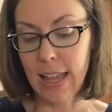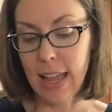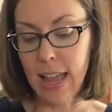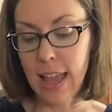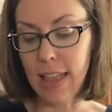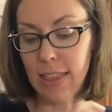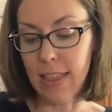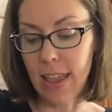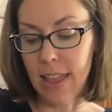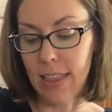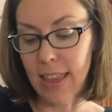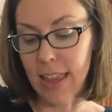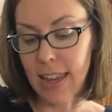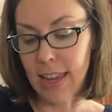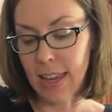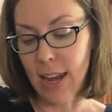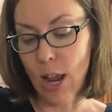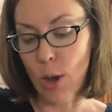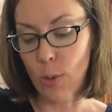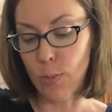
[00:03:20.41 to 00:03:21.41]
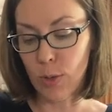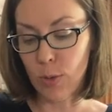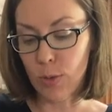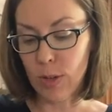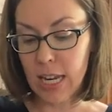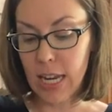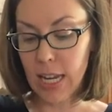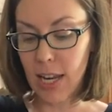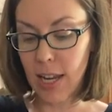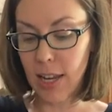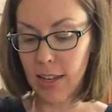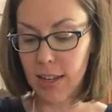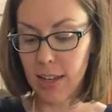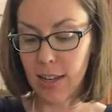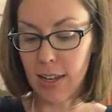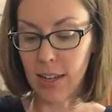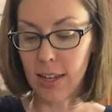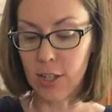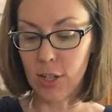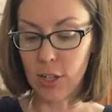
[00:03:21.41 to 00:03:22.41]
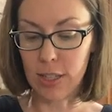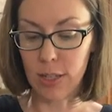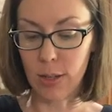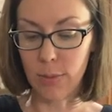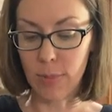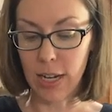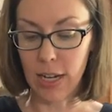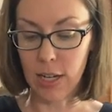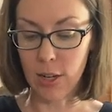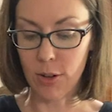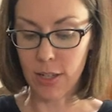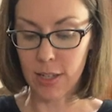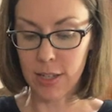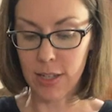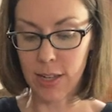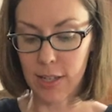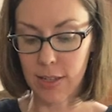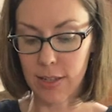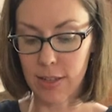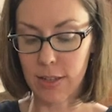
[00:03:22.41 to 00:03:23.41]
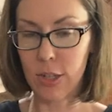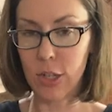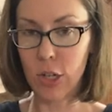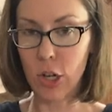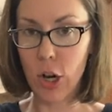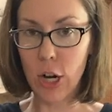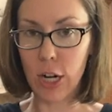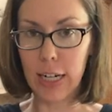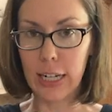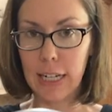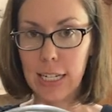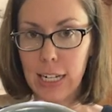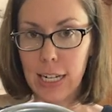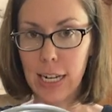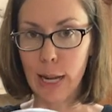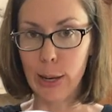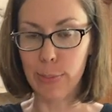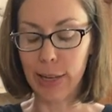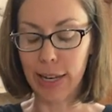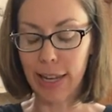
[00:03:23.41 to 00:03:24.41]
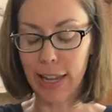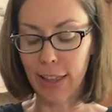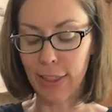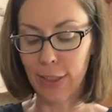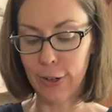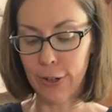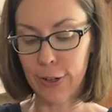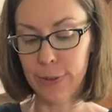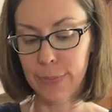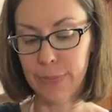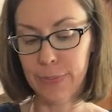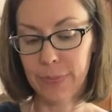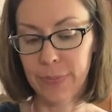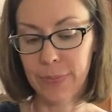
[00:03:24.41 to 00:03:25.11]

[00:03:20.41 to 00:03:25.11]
and then they can help you knead it in just a minute. You can see it's starting to come together.